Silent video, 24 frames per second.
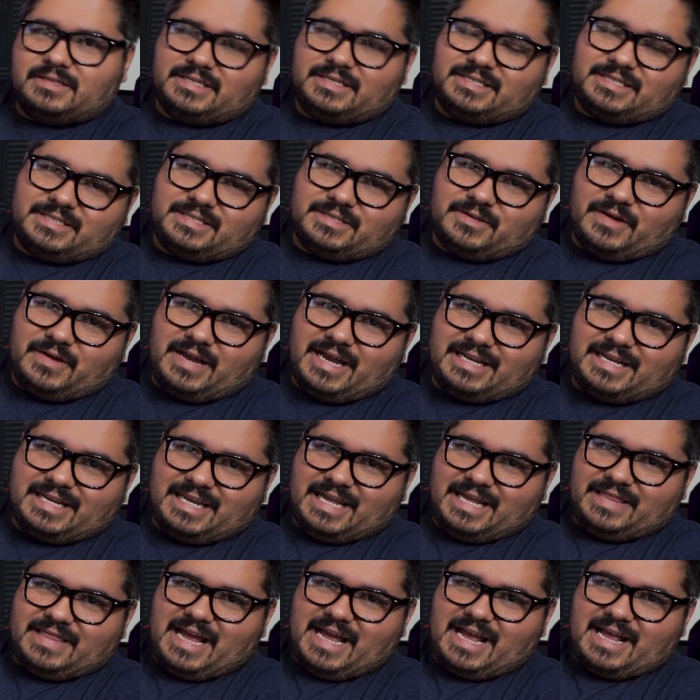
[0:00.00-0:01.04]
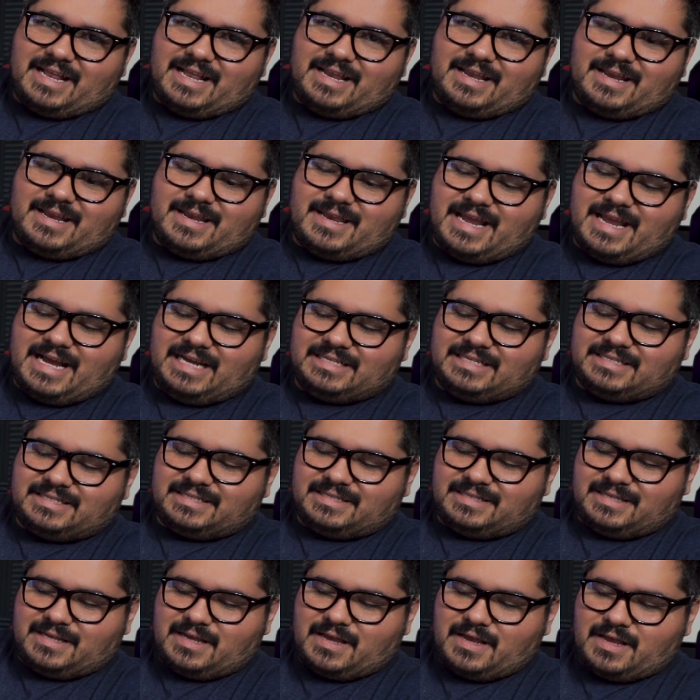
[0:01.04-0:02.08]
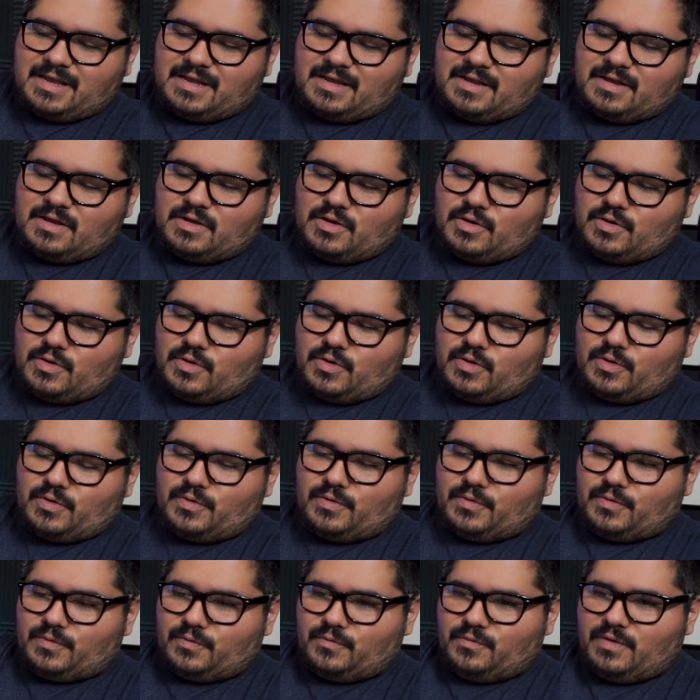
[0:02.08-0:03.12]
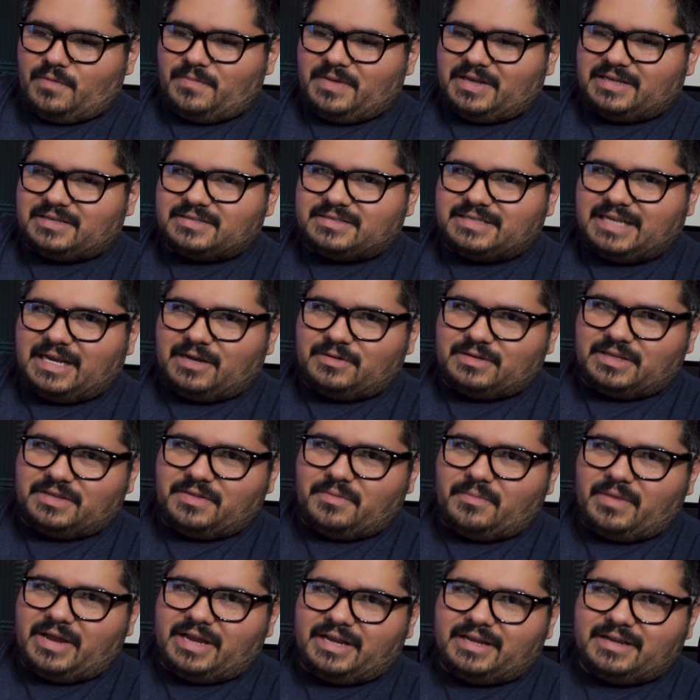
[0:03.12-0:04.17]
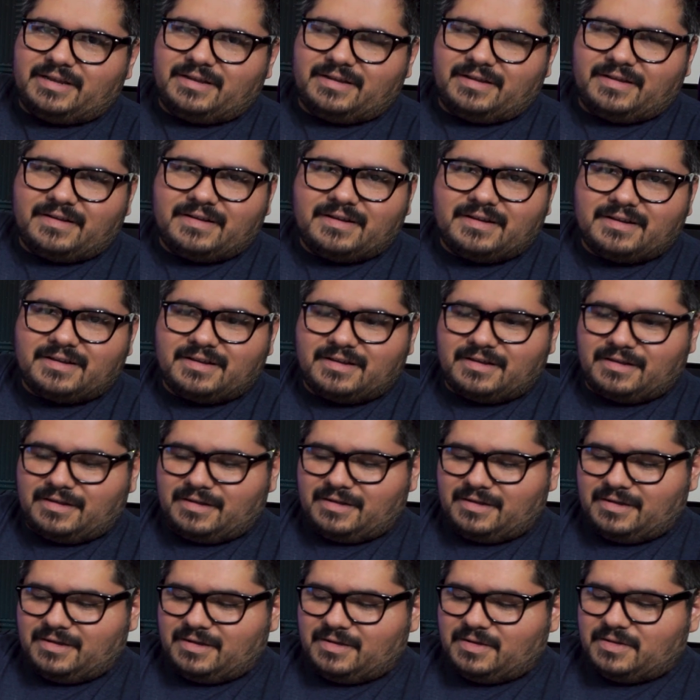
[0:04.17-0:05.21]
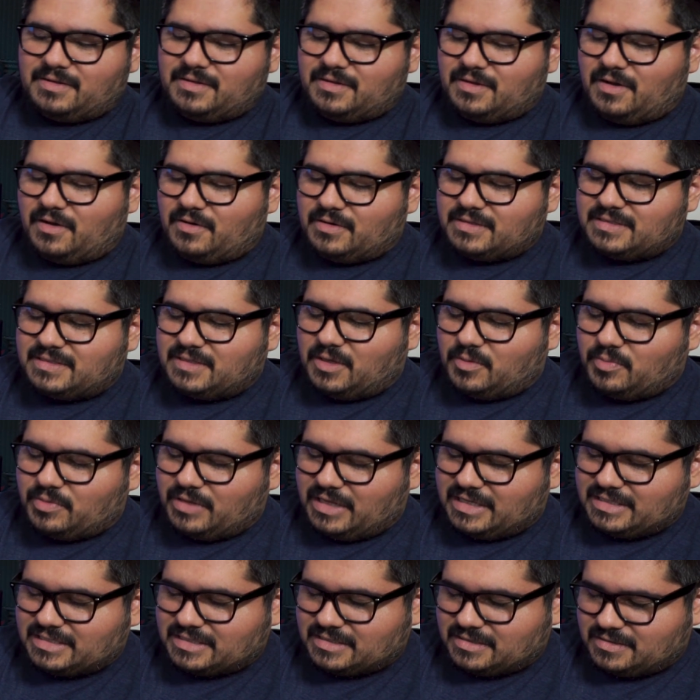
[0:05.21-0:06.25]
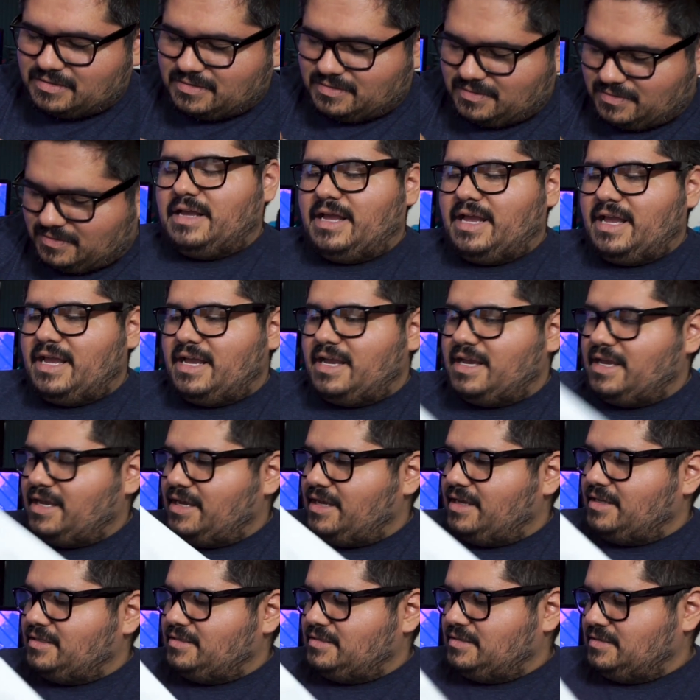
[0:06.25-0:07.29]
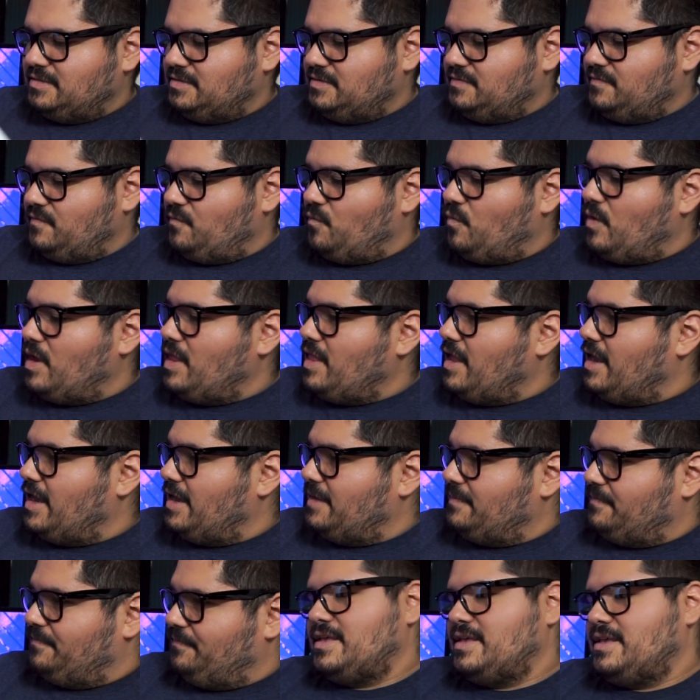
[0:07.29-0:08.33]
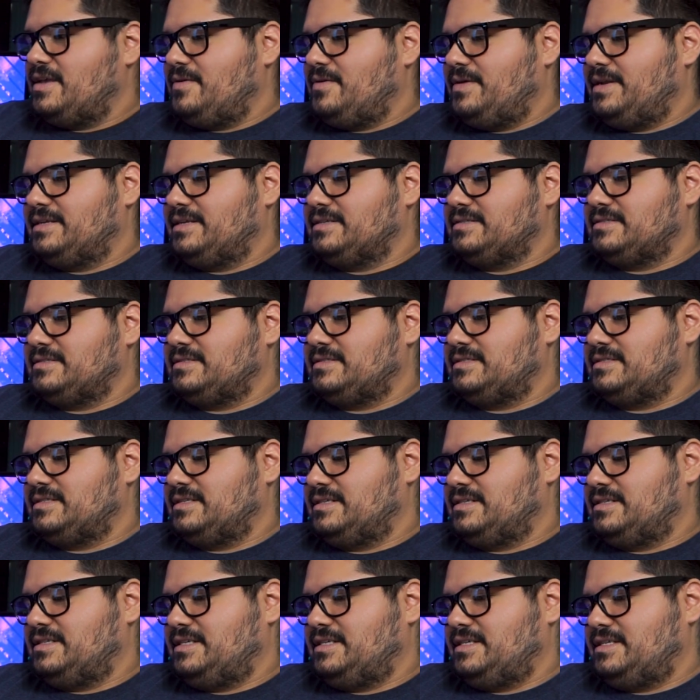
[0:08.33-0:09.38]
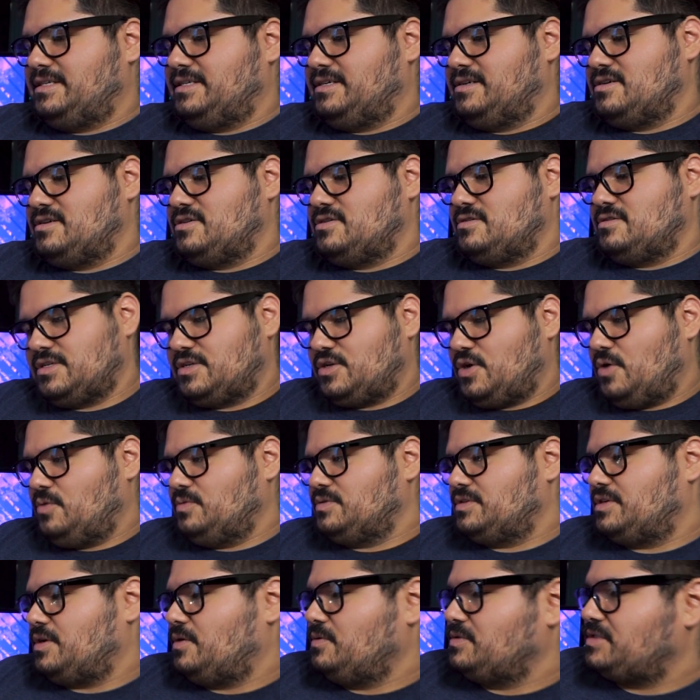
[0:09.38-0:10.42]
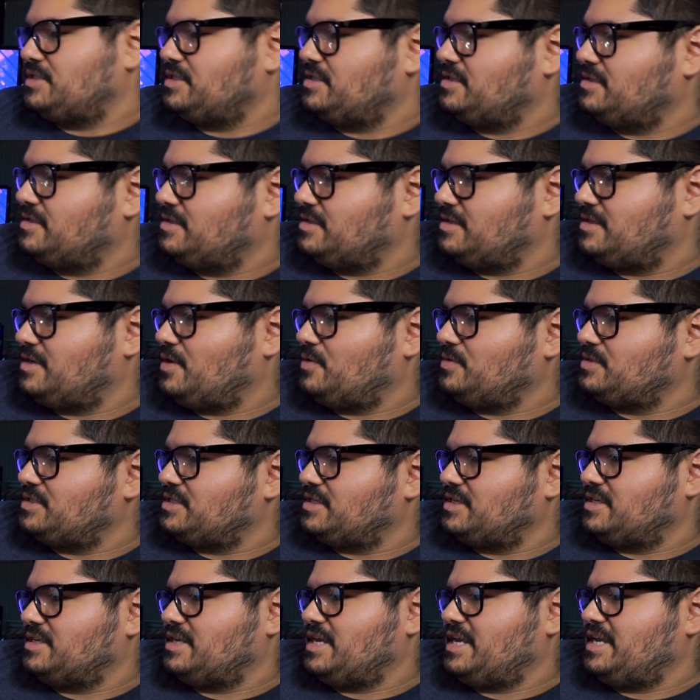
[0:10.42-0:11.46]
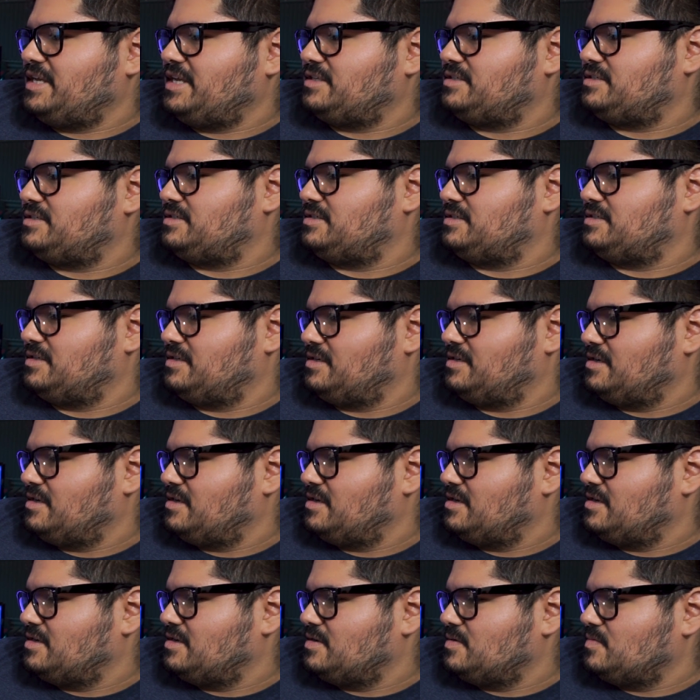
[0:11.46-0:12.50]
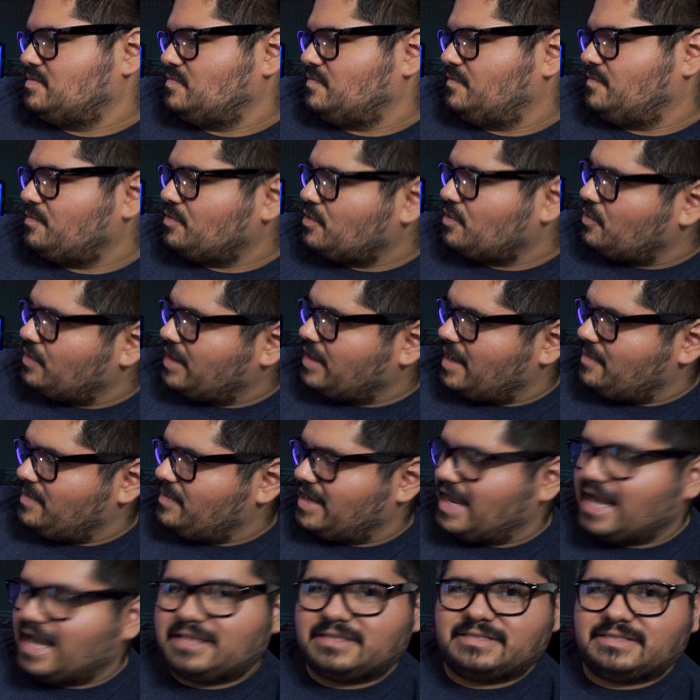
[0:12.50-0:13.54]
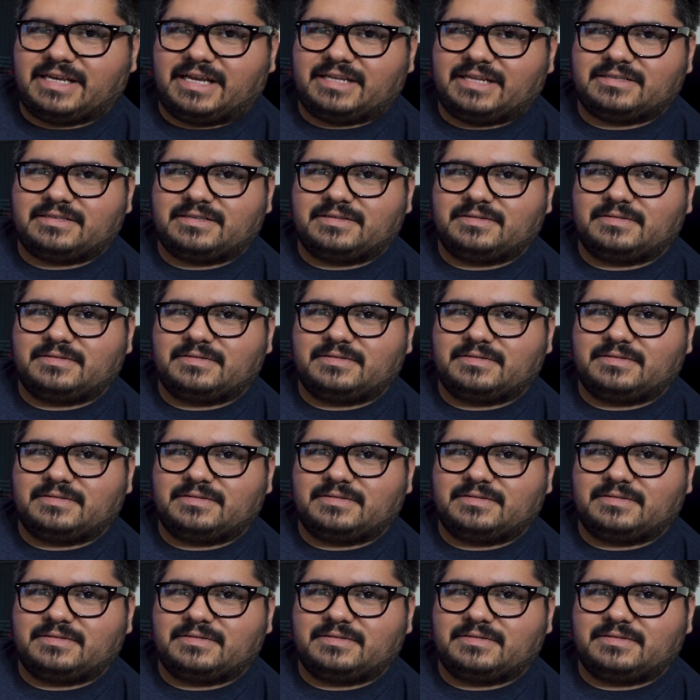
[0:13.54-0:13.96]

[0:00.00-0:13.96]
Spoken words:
Let's just go ahead and get that nice ripping sound in the mic. Oh, it's so pleasant. And voila! Here it is. The Koshin Each Pro Gaming Headset.